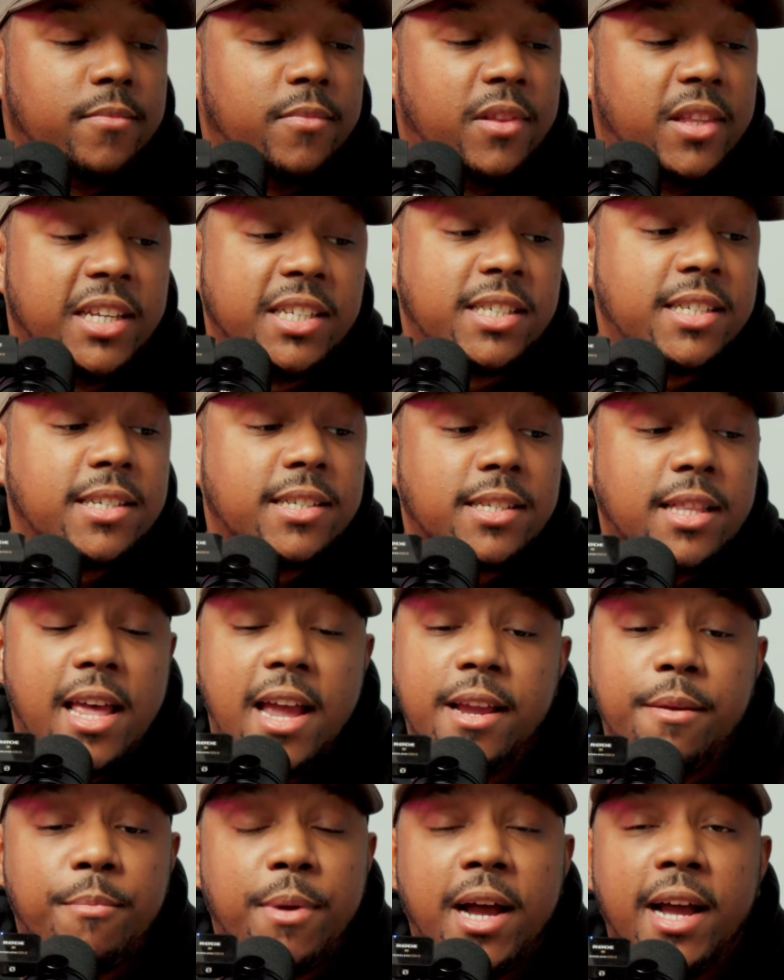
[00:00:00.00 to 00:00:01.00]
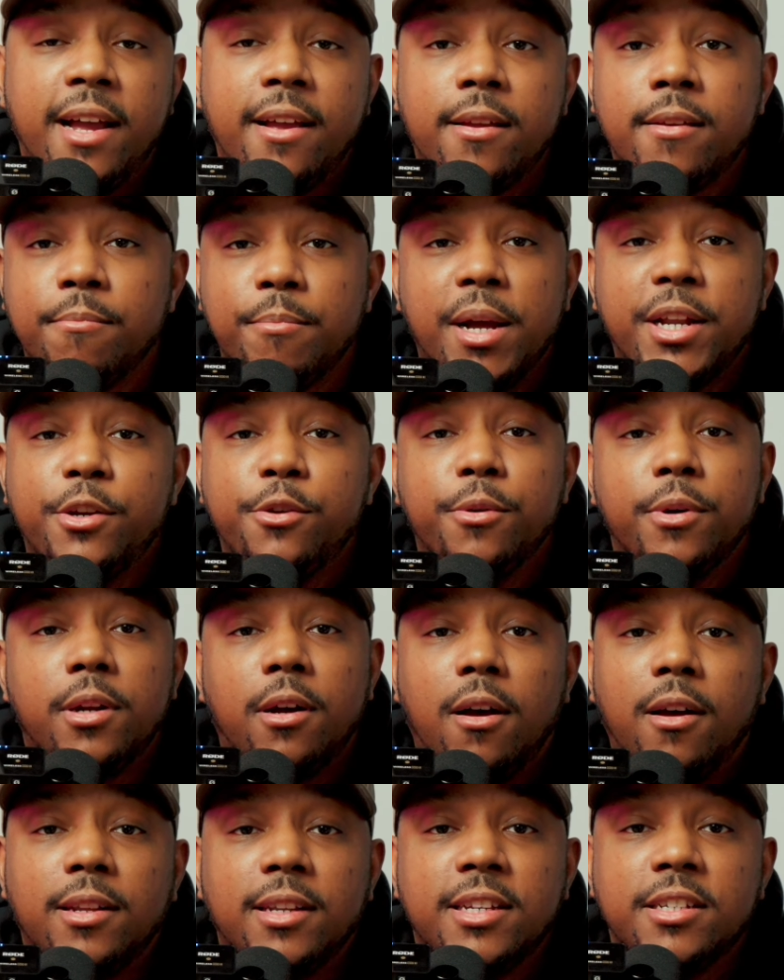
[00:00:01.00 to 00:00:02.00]
This is like my
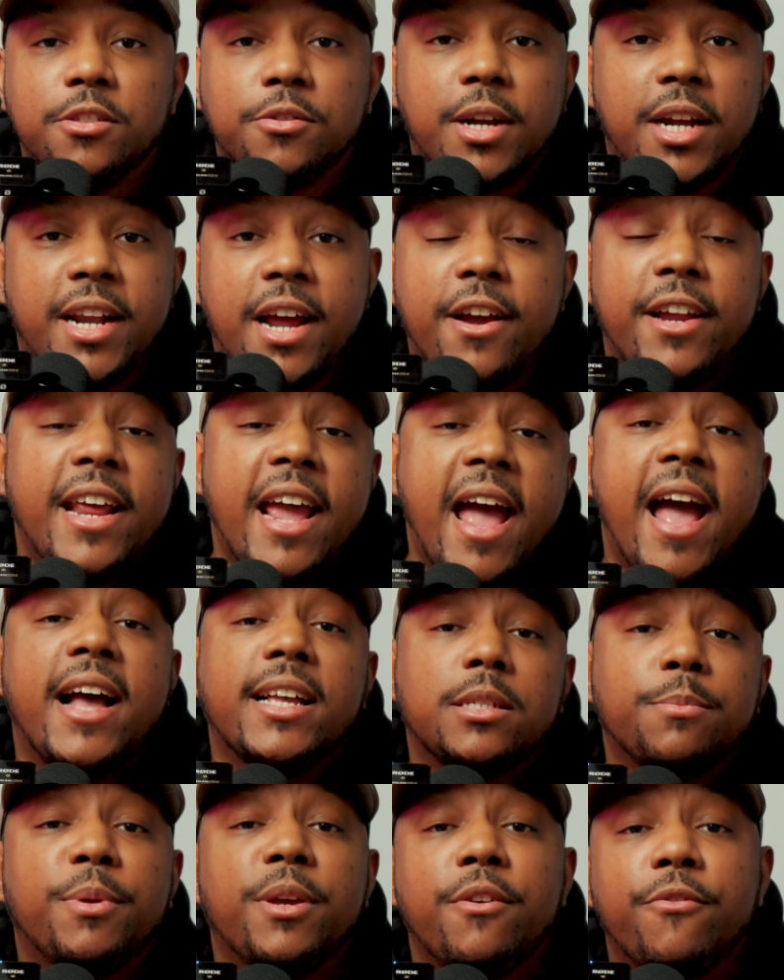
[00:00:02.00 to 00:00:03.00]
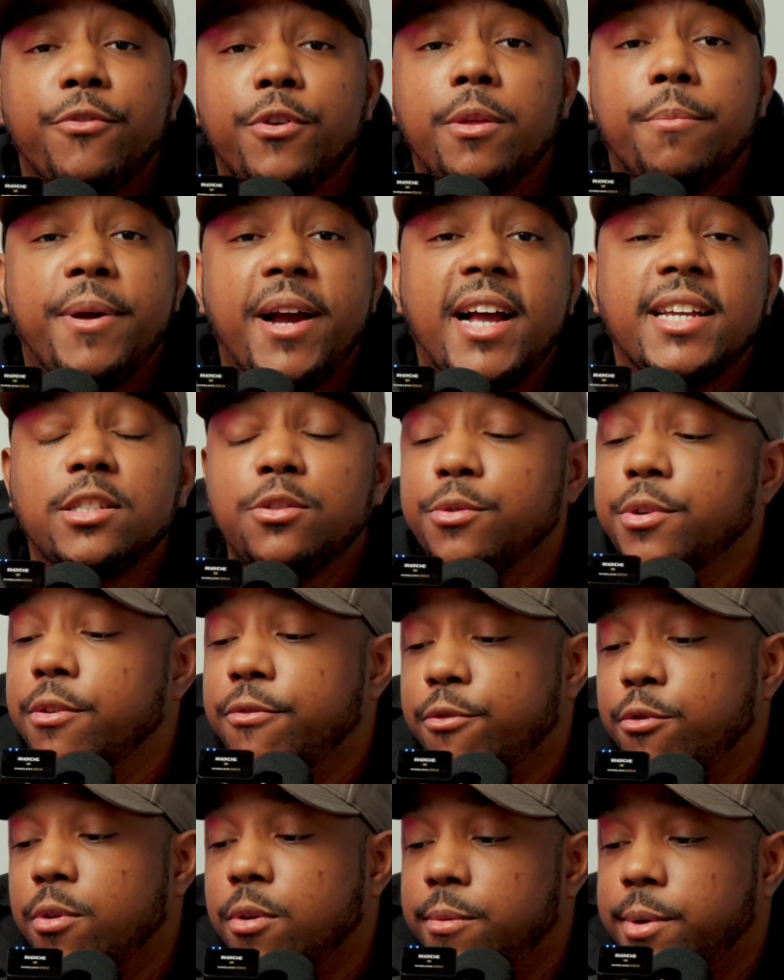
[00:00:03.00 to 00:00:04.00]
do-it-all lens right now, and it has been for the past 3 to
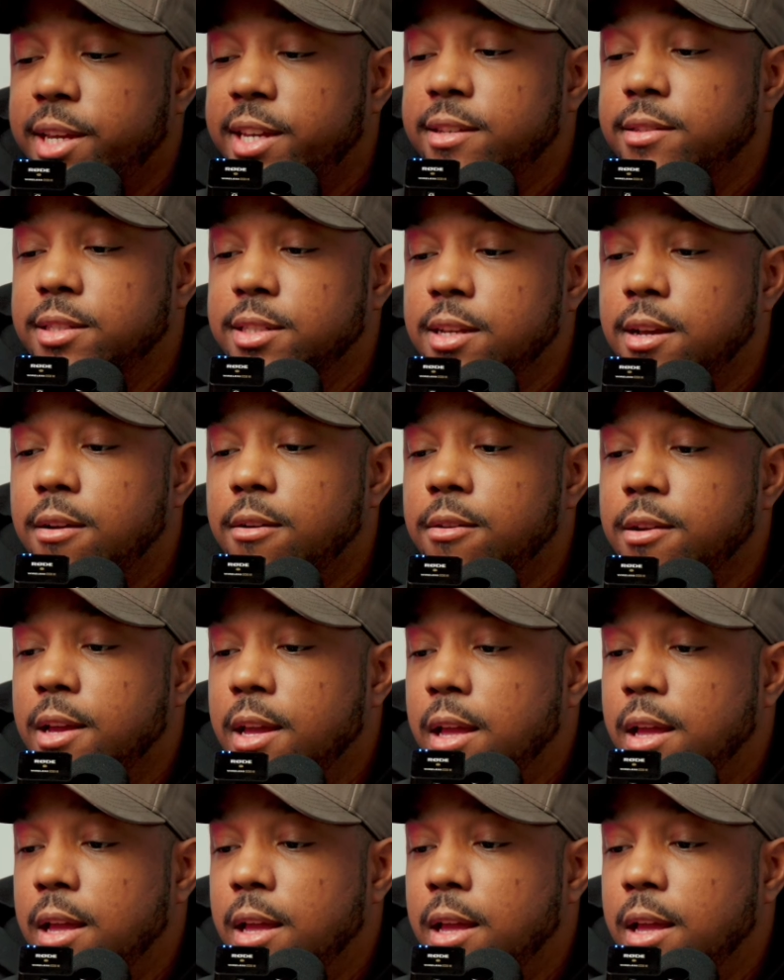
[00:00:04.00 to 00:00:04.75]
4 weeks. So